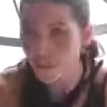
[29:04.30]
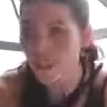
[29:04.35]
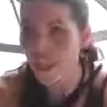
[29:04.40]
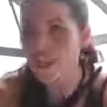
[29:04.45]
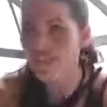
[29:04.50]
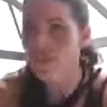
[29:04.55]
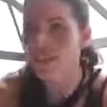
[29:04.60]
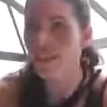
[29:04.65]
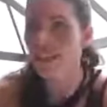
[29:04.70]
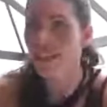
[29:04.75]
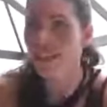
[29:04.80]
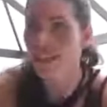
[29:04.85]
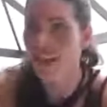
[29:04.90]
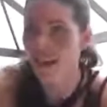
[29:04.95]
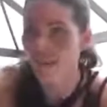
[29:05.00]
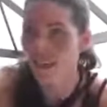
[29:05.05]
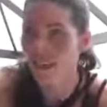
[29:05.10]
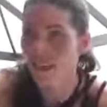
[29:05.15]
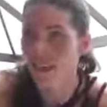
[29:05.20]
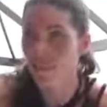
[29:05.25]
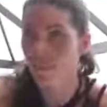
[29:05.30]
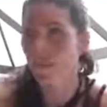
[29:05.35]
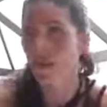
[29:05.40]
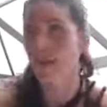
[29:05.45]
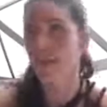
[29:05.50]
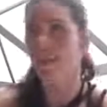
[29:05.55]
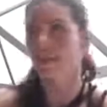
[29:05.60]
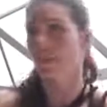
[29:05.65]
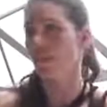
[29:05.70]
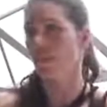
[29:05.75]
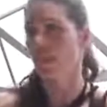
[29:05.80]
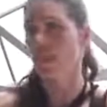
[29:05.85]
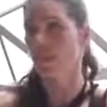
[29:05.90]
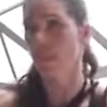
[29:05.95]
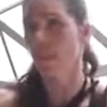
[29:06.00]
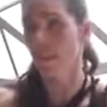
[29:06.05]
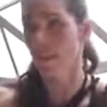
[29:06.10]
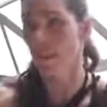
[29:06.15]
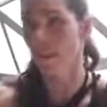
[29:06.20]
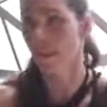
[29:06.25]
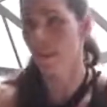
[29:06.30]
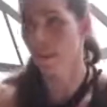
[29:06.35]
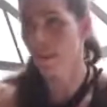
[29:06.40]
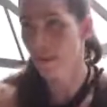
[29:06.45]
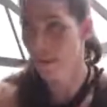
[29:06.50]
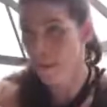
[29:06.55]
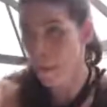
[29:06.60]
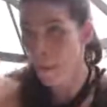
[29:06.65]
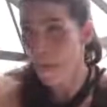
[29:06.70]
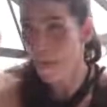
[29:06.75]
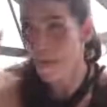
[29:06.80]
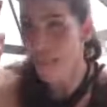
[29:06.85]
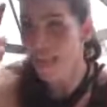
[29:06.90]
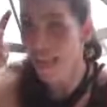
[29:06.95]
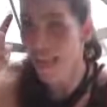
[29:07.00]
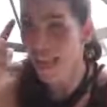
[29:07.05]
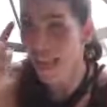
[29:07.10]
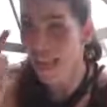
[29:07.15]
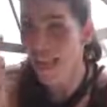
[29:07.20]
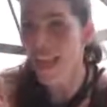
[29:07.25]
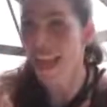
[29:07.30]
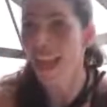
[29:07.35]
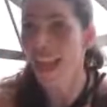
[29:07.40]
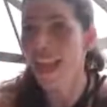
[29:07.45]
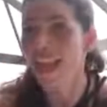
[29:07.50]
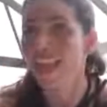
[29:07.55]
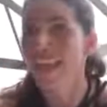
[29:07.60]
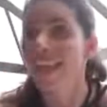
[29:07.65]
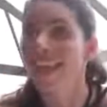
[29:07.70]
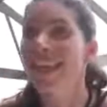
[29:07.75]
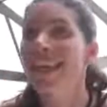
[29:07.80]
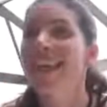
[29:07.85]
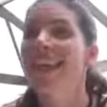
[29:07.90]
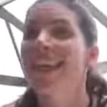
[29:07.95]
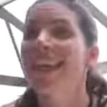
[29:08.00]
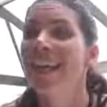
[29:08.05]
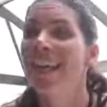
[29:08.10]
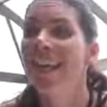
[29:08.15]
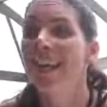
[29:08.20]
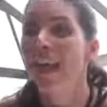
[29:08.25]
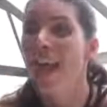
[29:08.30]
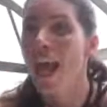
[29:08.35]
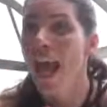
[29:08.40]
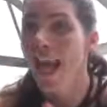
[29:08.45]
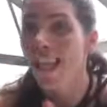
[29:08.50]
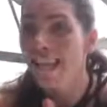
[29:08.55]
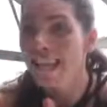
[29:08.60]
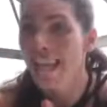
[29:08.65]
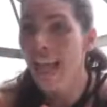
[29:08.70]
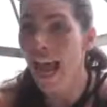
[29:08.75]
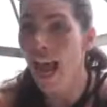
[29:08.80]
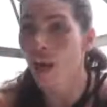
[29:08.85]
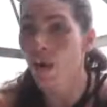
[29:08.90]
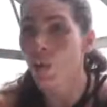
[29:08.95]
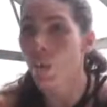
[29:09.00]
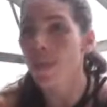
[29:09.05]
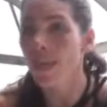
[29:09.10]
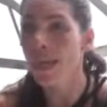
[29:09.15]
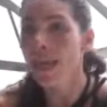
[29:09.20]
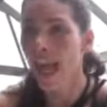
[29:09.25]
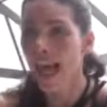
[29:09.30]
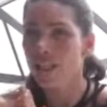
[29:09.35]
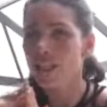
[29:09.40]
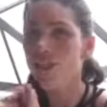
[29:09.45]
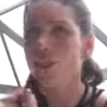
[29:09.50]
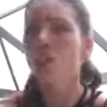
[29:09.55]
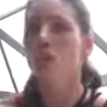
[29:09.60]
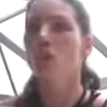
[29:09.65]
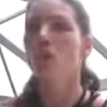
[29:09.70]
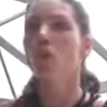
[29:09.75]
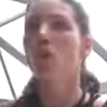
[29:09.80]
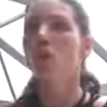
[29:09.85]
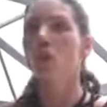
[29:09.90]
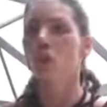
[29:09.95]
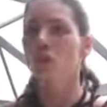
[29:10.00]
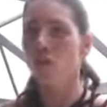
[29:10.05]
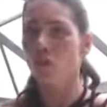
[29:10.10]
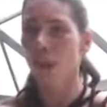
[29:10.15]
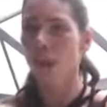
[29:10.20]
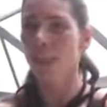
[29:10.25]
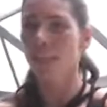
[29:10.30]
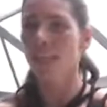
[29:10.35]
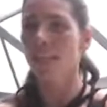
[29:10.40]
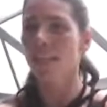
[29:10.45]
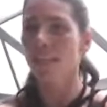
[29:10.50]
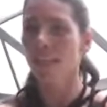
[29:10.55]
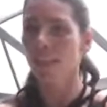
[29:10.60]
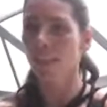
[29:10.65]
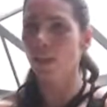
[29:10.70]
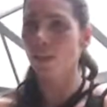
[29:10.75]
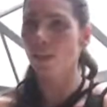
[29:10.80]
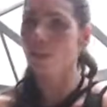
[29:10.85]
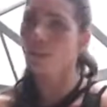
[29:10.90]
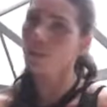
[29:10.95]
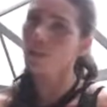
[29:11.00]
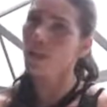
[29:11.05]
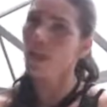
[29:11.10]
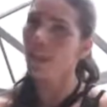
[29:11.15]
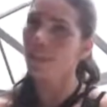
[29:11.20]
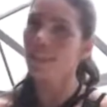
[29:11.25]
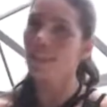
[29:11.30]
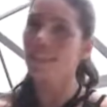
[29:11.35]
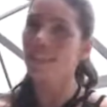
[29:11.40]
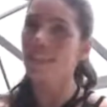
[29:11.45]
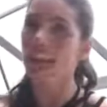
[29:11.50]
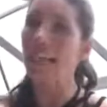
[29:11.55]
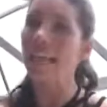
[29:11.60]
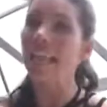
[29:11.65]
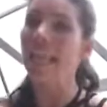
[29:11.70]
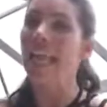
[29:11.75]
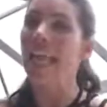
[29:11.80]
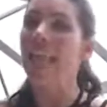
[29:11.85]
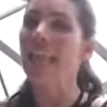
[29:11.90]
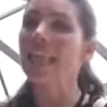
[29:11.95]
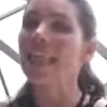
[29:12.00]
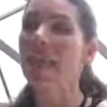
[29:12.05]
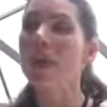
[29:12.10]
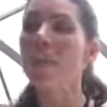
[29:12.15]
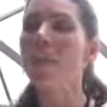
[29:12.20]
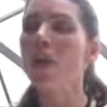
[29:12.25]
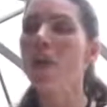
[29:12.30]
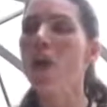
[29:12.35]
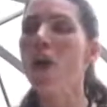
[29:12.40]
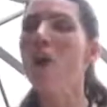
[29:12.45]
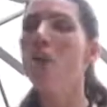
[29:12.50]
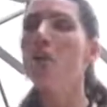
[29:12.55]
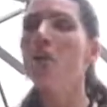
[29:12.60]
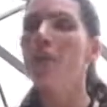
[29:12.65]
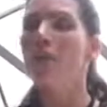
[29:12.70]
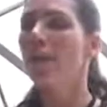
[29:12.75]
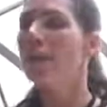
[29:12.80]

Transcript: love here. I'm going to keep my Instagram here. And tell me as soon as you try the cues for the exercise, let me know.